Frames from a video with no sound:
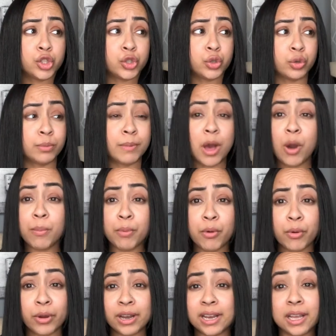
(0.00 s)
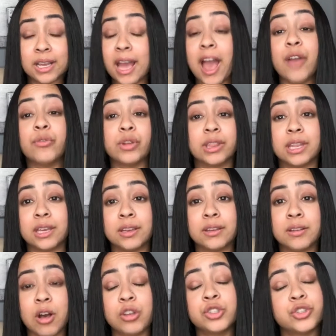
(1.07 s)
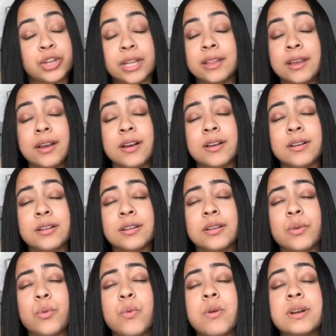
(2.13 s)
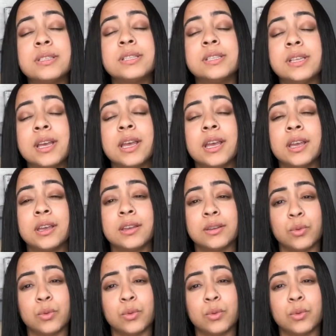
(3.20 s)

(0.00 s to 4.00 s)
to Melbourne, like everything. Australia, one day.